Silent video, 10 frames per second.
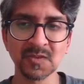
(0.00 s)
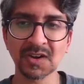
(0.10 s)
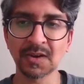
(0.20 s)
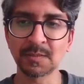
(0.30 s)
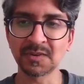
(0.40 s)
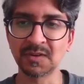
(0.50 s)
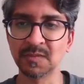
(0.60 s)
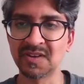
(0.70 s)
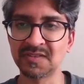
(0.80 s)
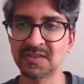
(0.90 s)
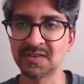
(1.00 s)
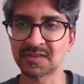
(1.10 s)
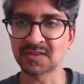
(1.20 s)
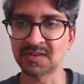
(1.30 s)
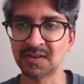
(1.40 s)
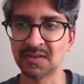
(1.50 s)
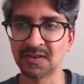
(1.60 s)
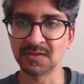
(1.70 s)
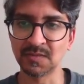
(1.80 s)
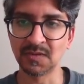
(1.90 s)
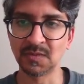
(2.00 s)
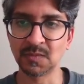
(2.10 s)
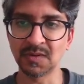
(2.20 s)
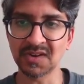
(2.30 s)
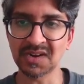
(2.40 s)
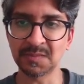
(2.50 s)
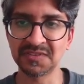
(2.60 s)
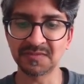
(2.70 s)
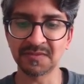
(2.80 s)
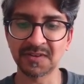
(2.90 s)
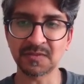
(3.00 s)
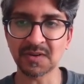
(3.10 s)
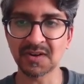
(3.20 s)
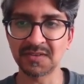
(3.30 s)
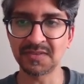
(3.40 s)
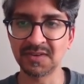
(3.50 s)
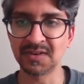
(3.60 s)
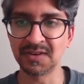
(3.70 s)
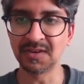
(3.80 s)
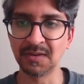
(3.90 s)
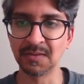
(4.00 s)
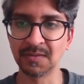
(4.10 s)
Okay, I'm going to erase this because I don't know. What happens if I try Athena here?